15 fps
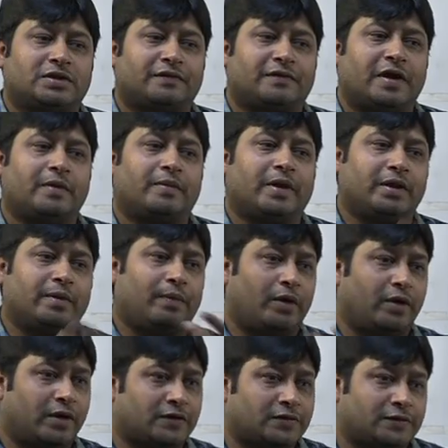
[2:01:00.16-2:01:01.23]
is defined by the
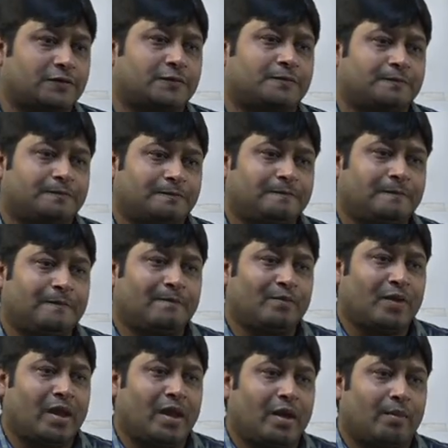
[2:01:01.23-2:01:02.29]
politics.
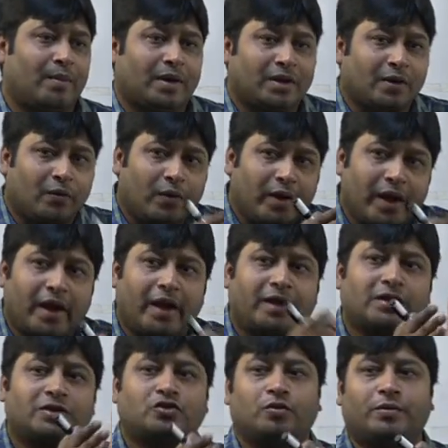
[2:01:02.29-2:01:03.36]
But the way
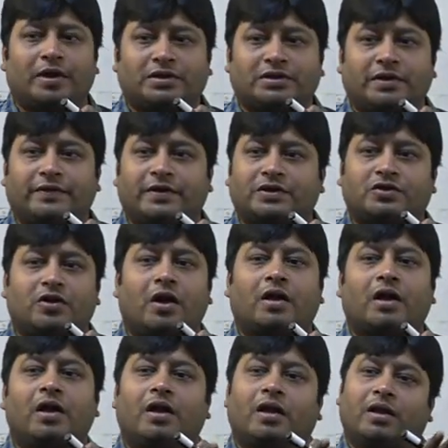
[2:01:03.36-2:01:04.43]
it is to be achieved is
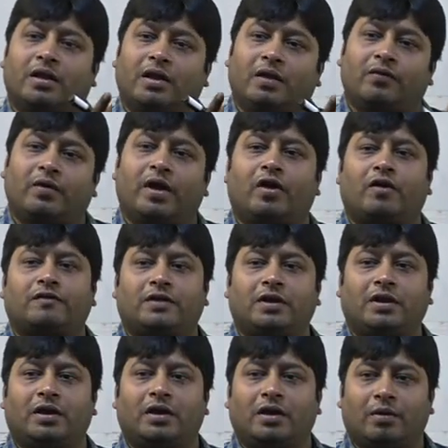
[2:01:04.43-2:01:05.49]
not the way of
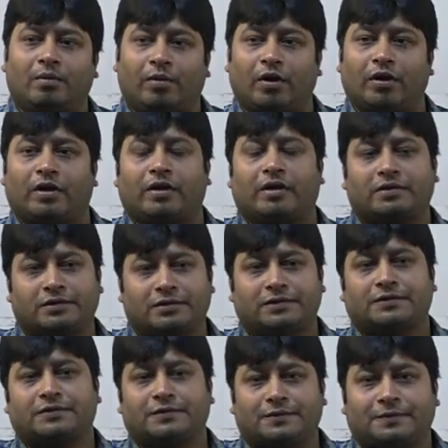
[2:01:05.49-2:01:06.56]
the
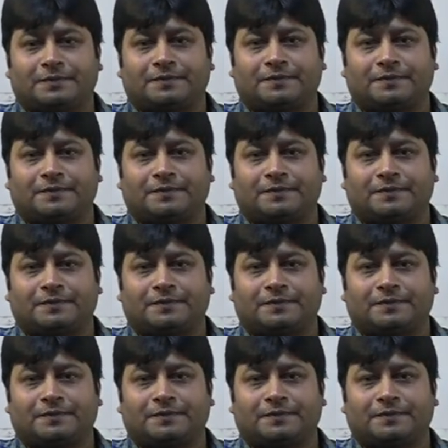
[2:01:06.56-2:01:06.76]
politics.